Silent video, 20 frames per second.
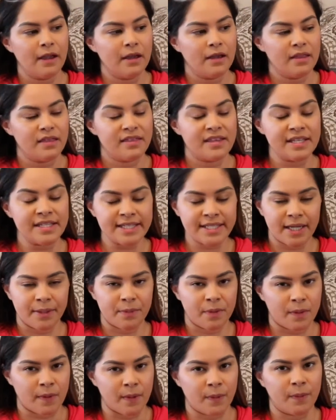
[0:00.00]
This time
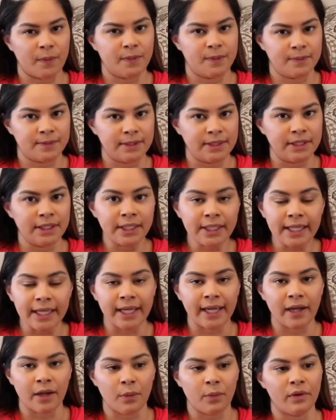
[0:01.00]
around when we were looking,
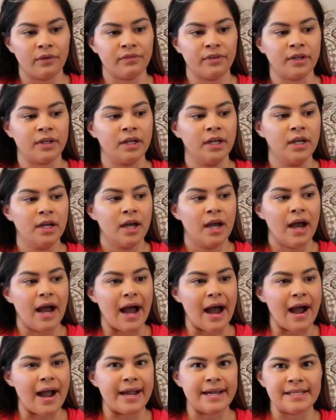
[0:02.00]
however,
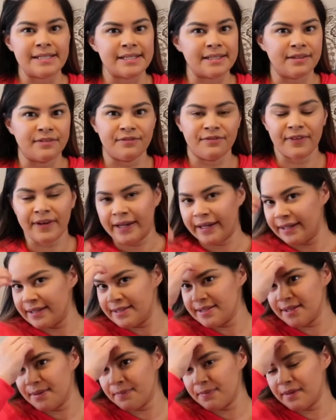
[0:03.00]
I didn't find
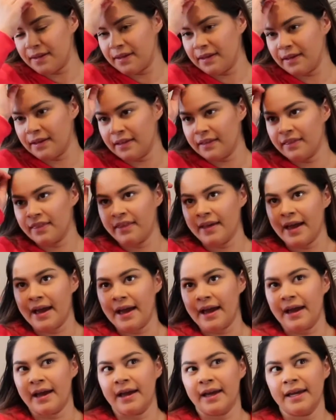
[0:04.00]
something
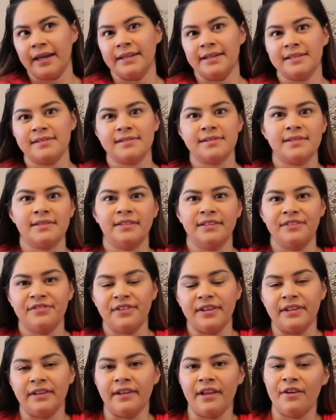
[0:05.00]
that I necessarily
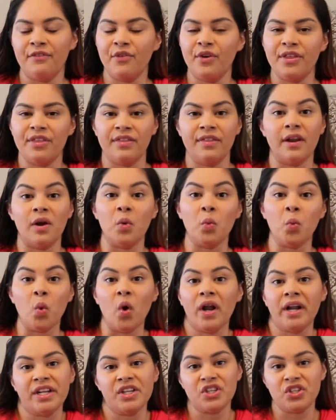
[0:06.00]
fell in love with and that I
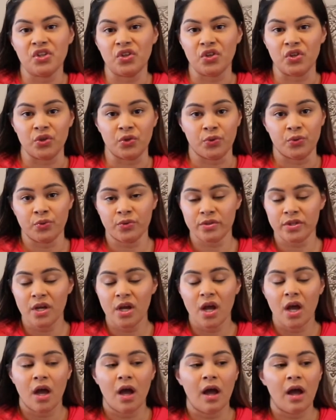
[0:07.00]
wanted to use.
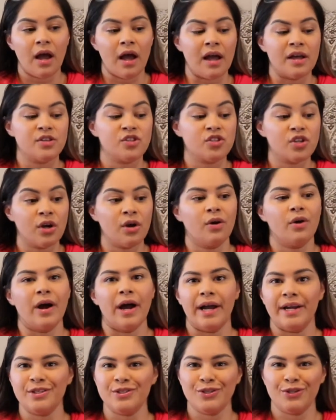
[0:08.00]
So
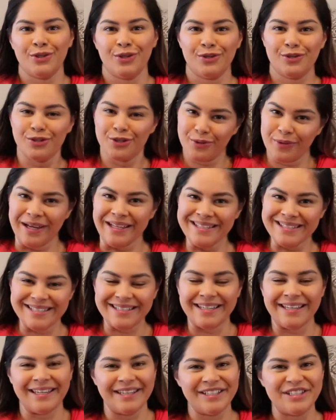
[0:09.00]
I took to
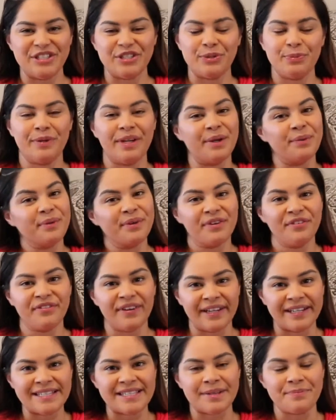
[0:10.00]
Etsy to be able to
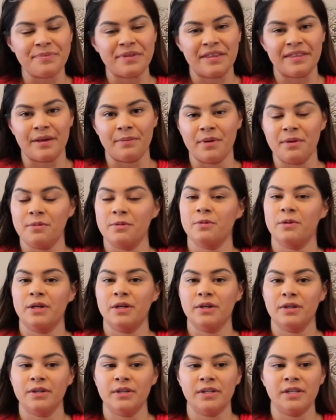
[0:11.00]
find something that maybe we
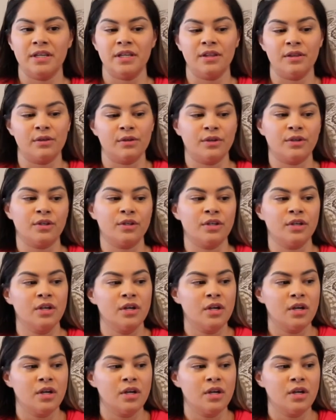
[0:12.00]
could either